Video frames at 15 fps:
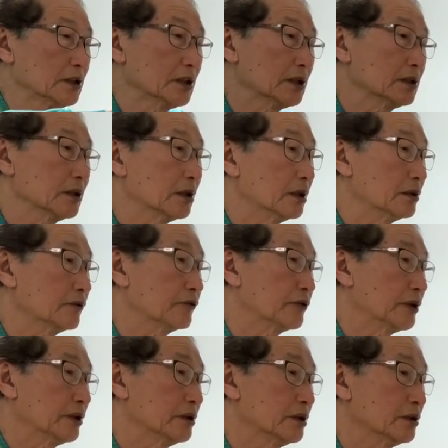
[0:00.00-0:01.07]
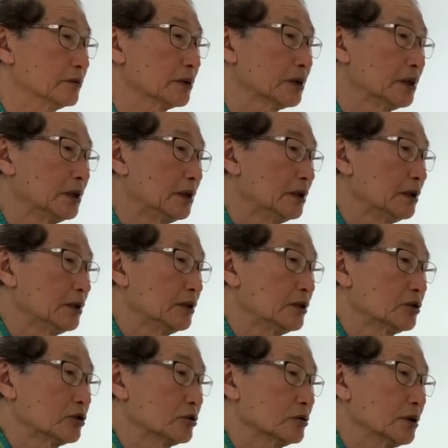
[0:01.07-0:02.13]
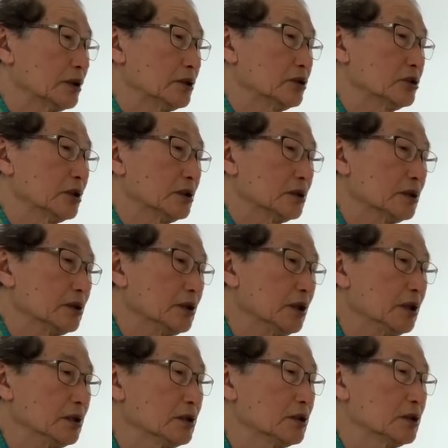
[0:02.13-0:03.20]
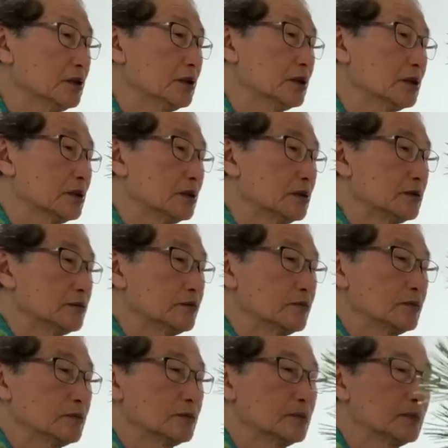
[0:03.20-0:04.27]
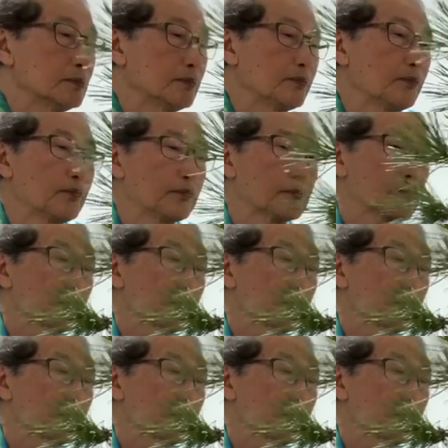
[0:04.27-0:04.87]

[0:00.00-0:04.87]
I can't find it so I shall cut it.